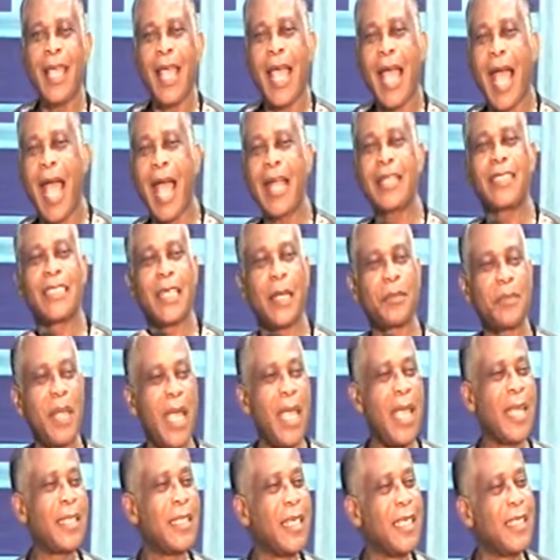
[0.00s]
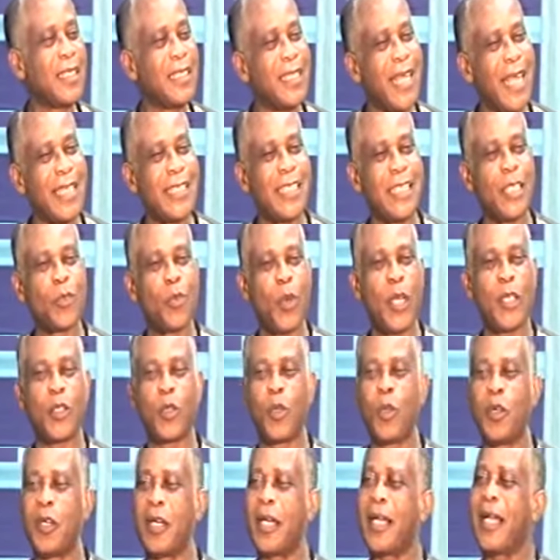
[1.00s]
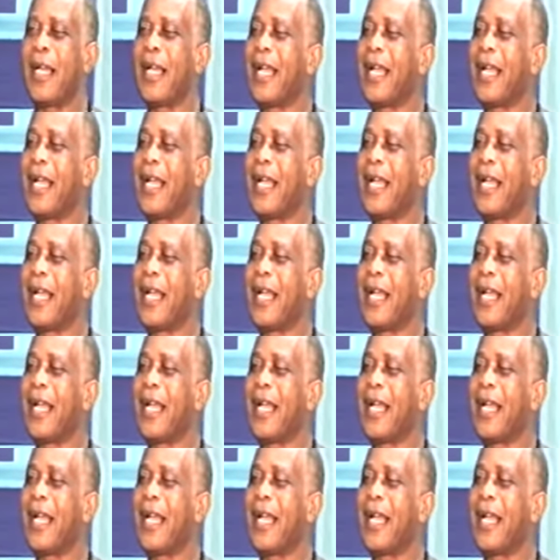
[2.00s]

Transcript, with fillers: And chapter 18 starts this way too.